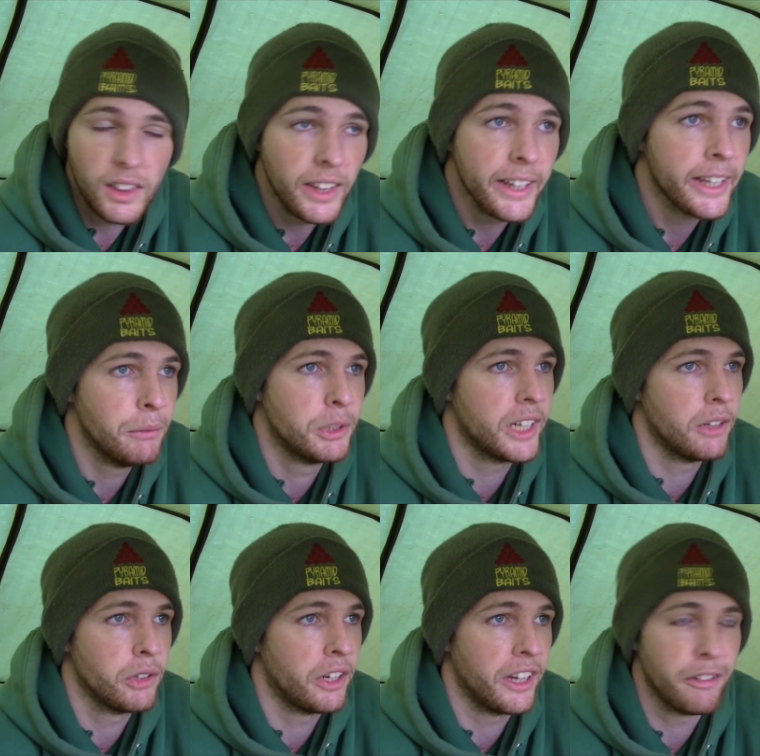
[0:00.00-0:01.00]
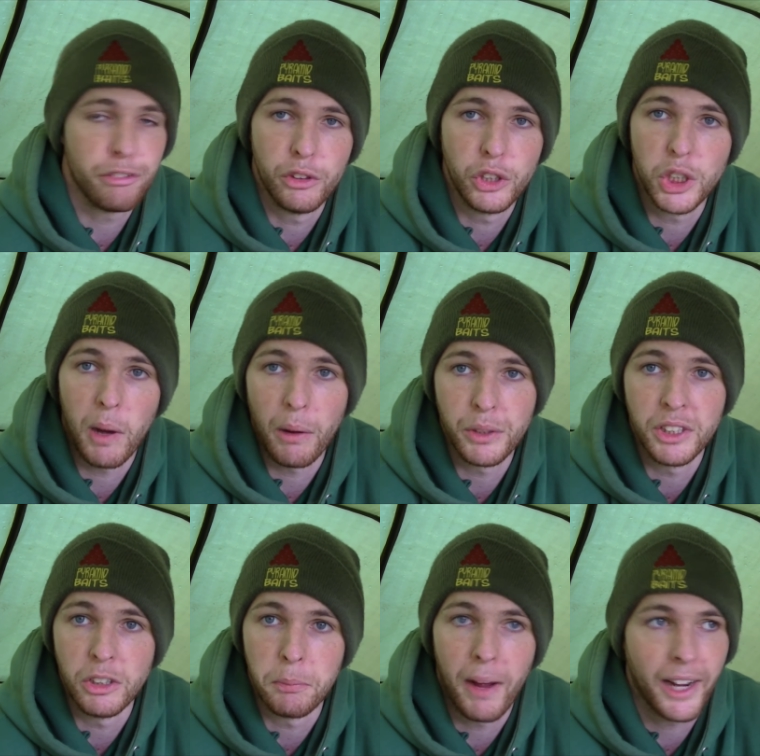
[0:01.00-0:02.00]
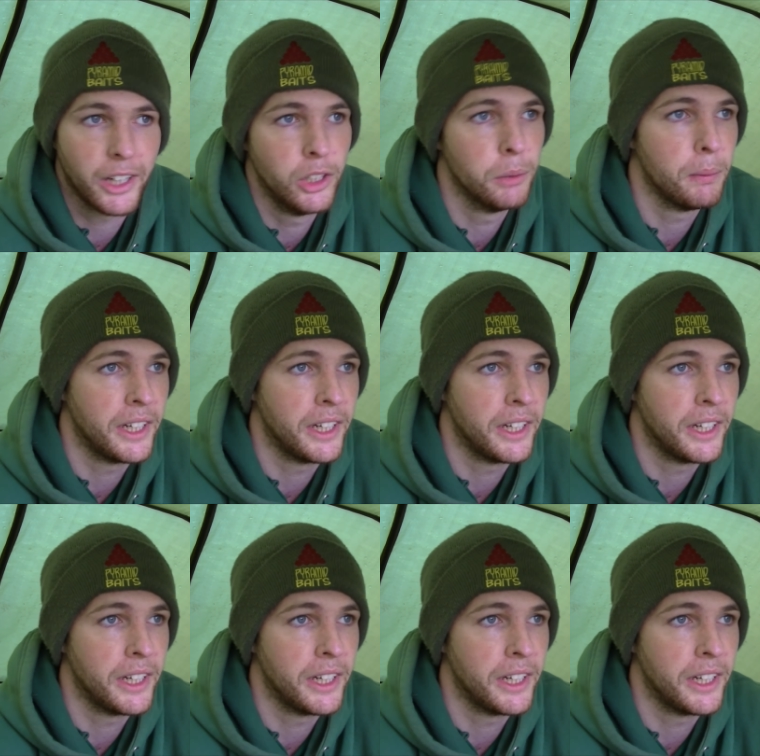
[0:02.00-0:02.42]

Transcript: he said he was only here for another 2 hours and he was packing up.